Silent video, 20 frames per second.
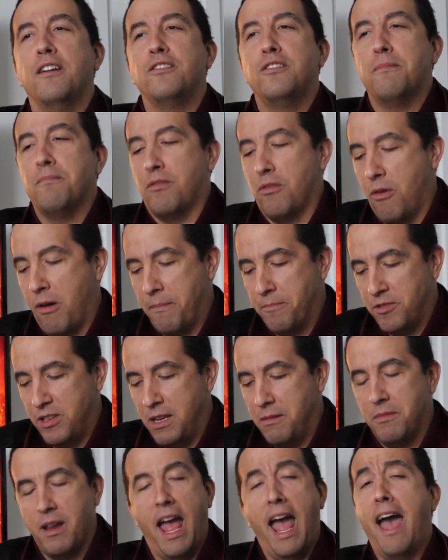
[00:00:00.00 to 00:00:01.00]
Jim Thorpe
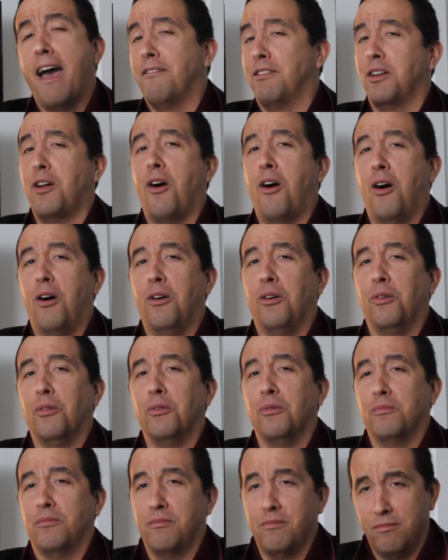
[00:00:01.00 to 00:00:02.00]
seemed to have it
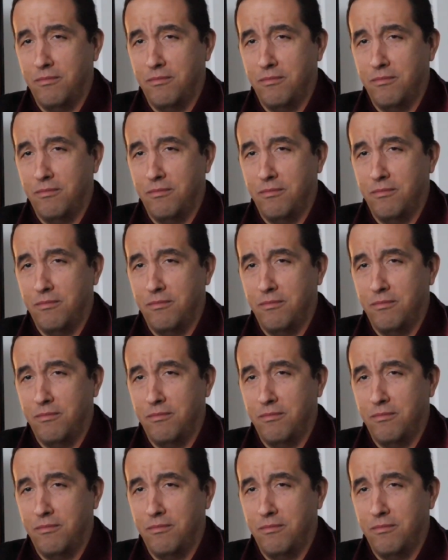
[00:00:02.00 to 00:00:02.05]
all,